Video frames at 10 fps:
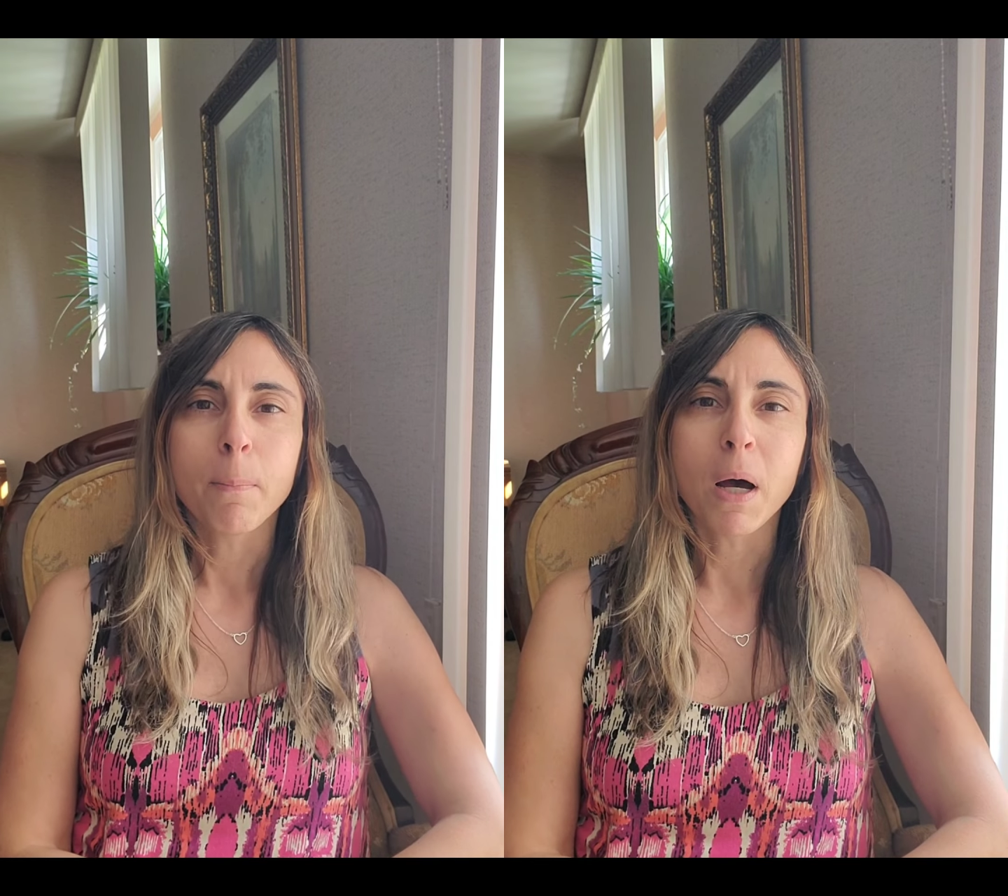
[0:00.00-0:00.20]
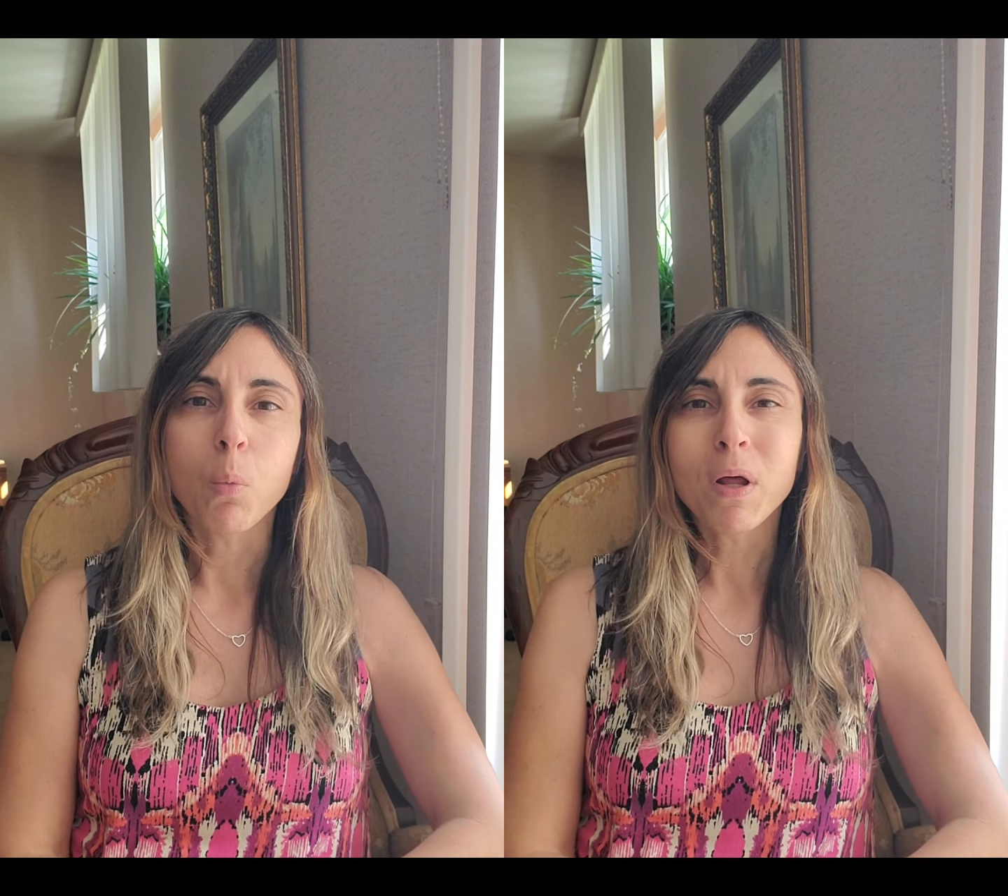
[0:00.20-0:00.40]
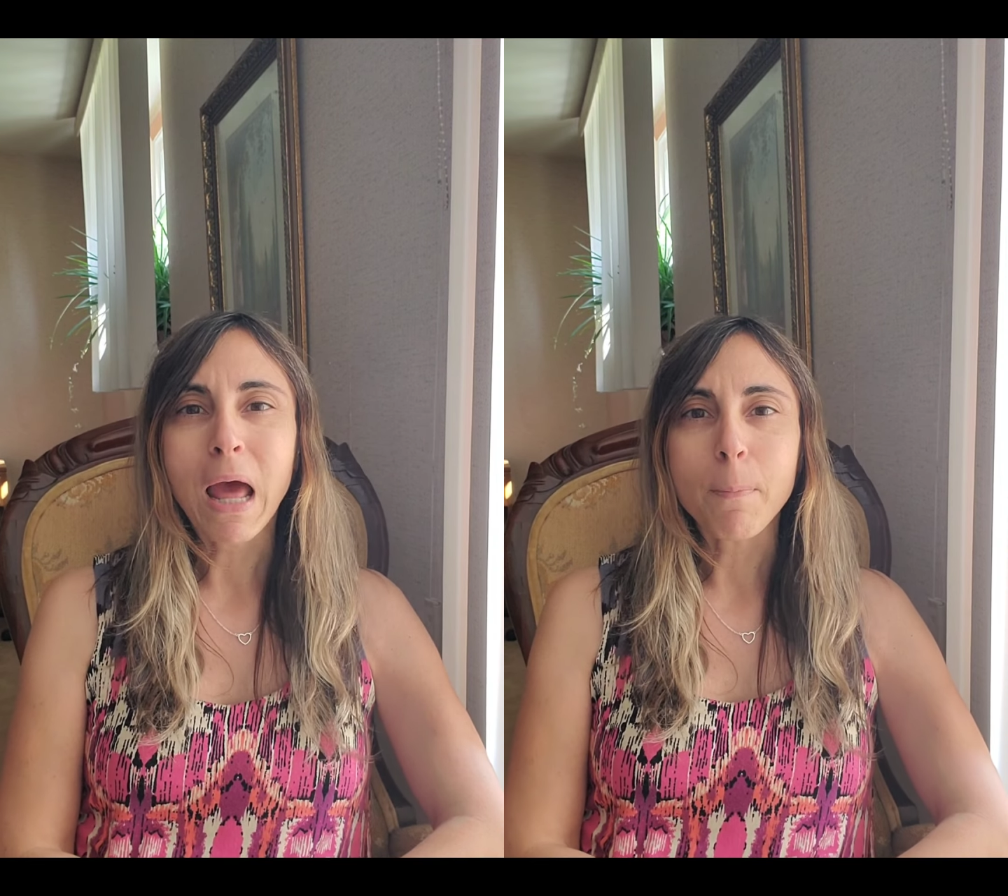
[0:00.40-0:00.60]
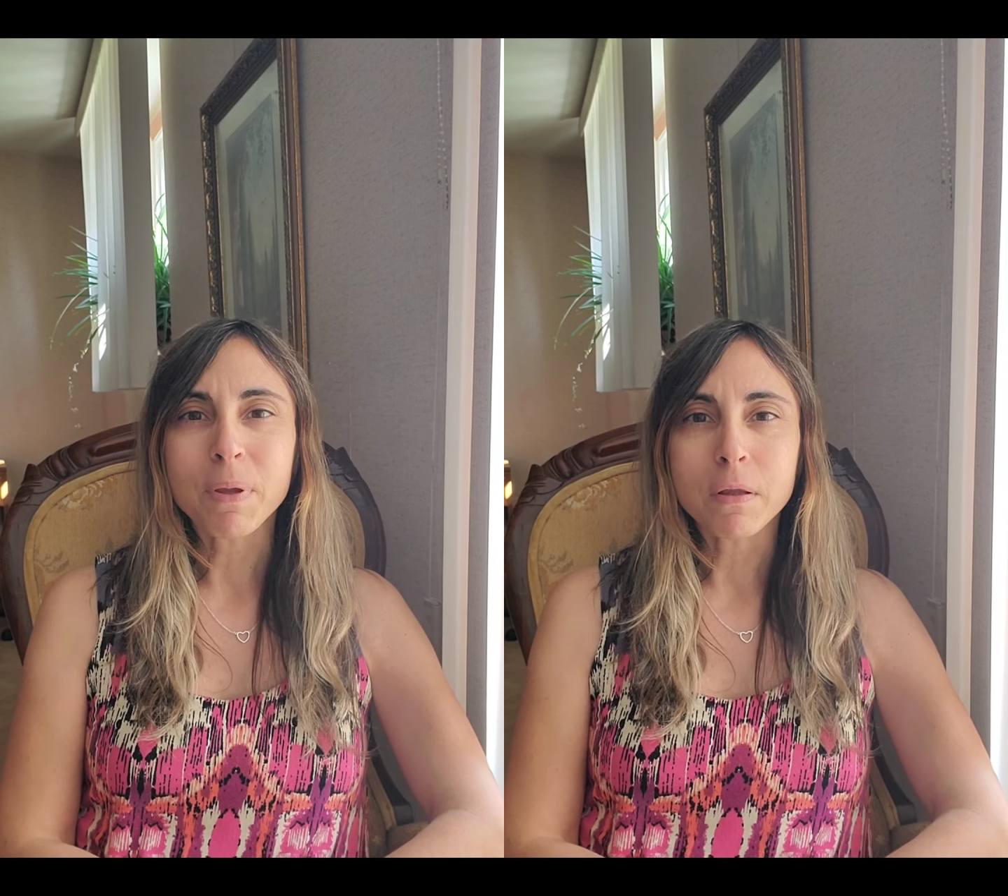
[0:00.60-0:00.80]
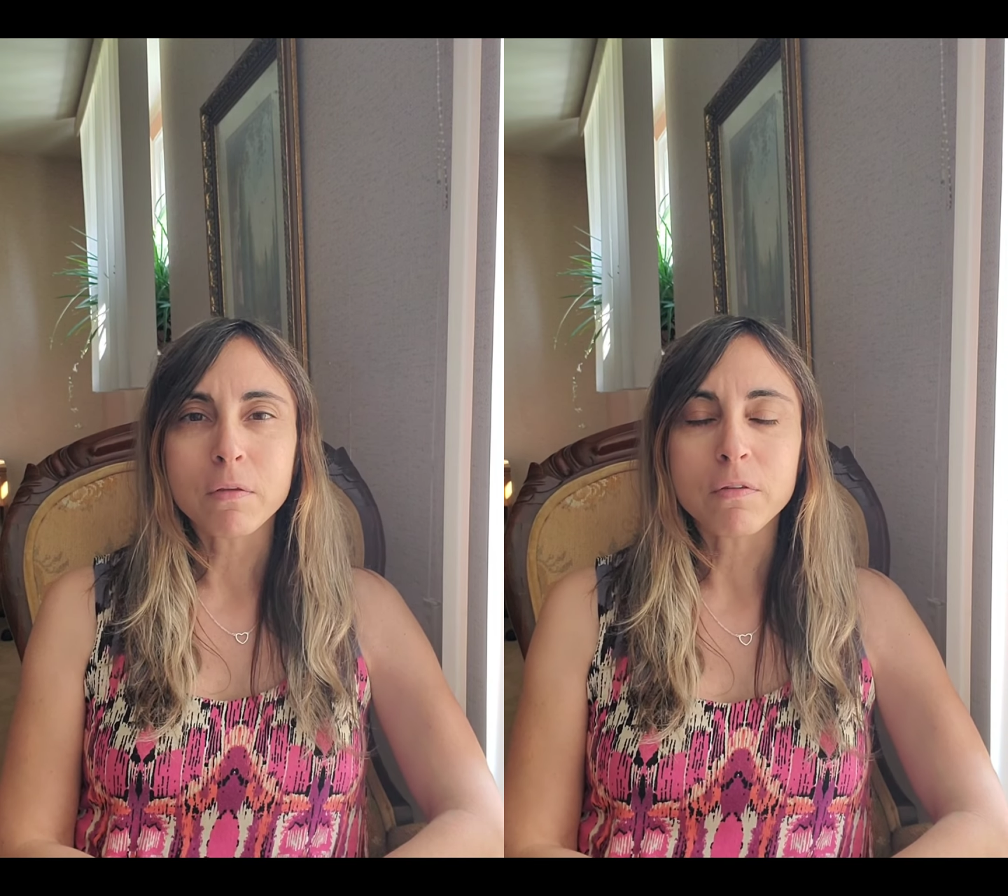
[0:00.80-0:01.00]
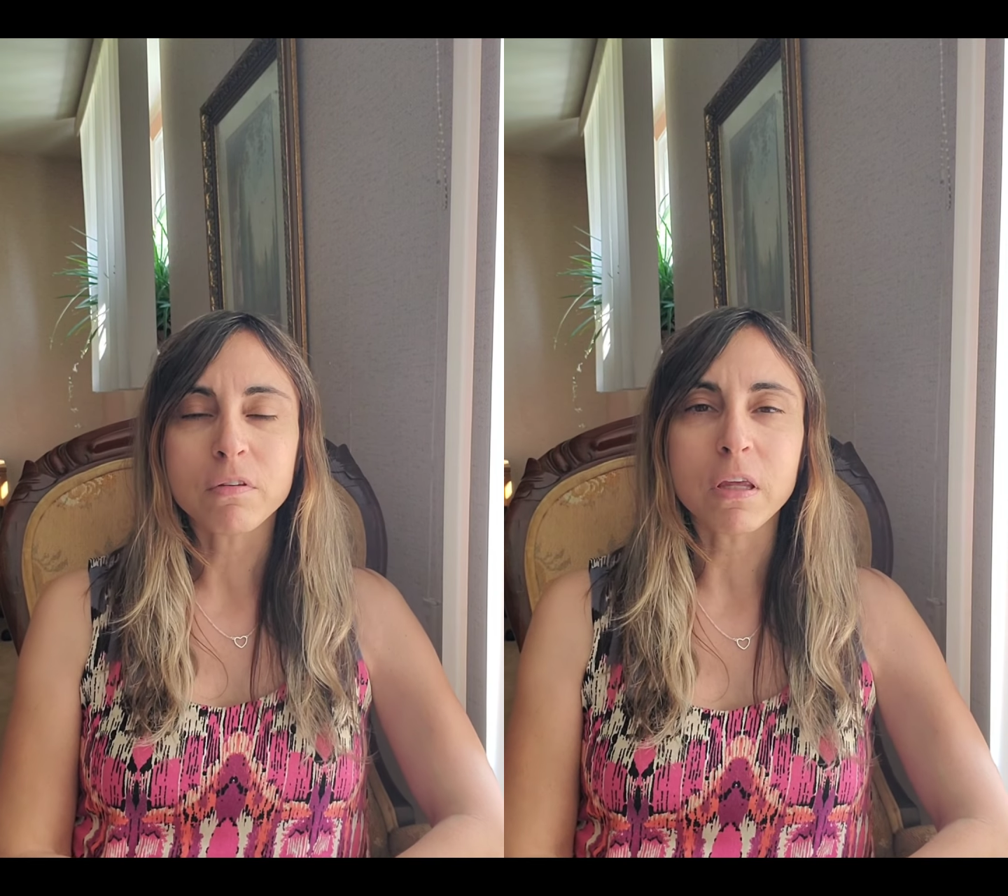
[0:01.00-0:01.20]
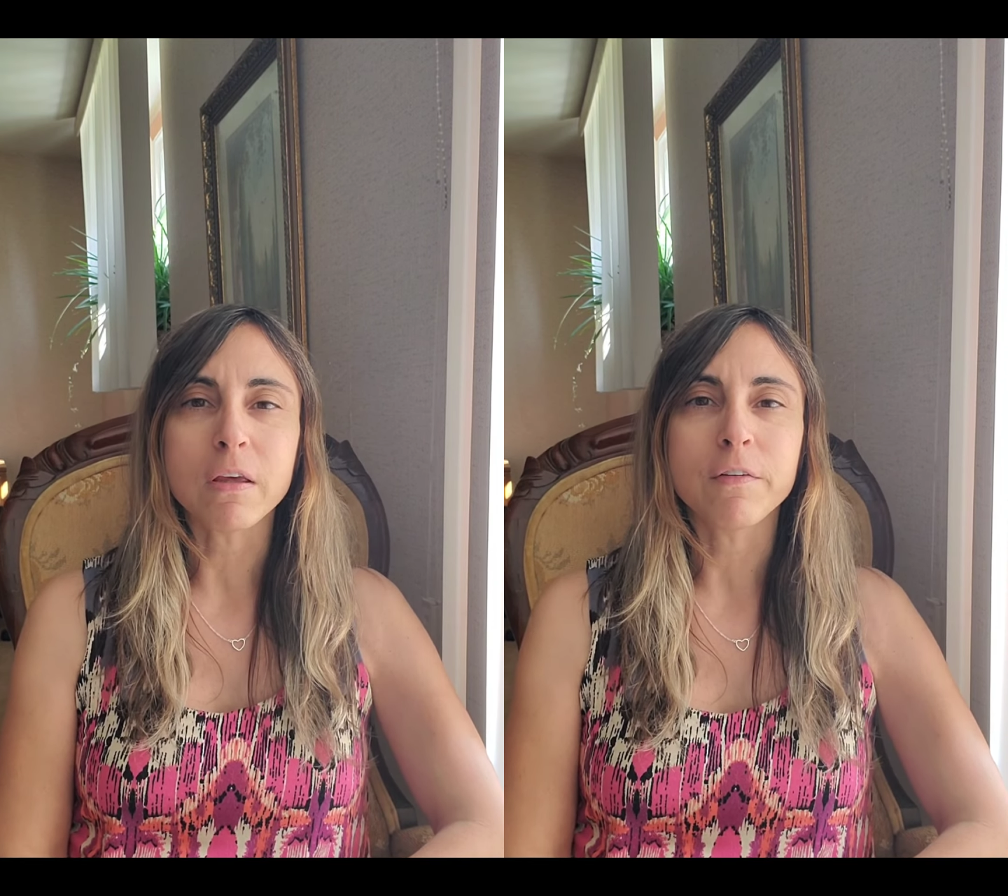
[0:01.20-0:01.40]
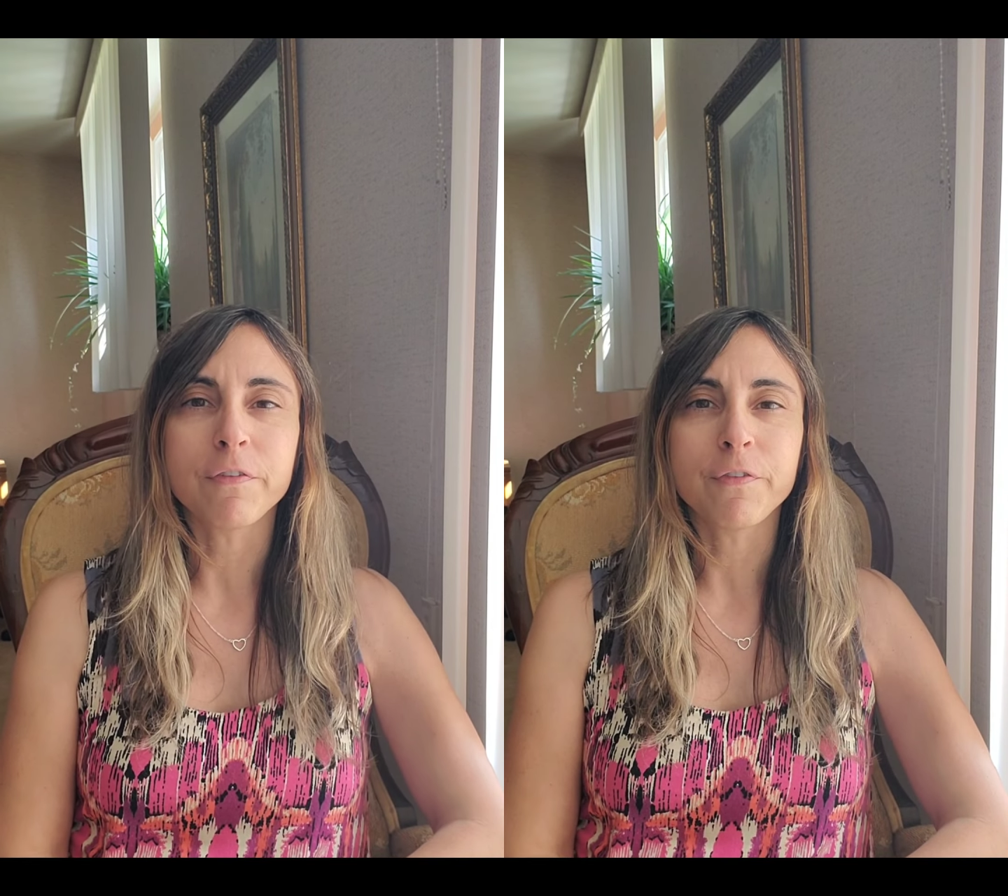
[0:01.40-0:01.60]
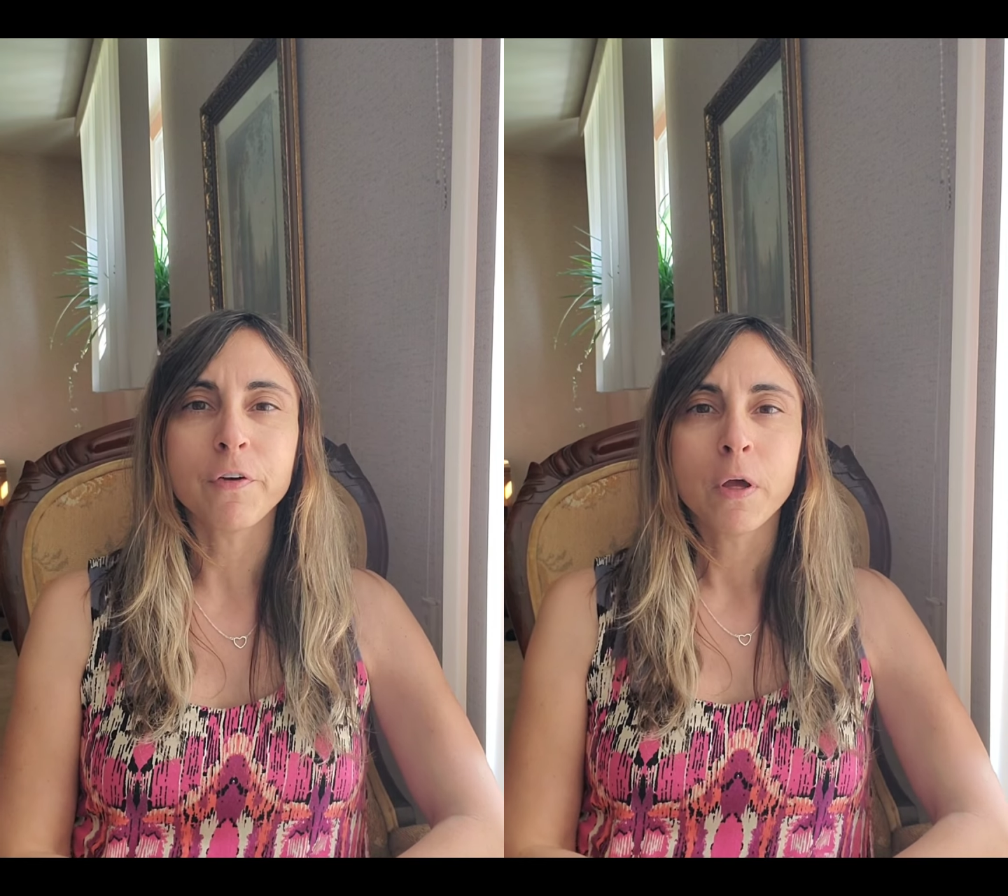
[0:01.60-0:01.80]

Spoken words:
but what happens if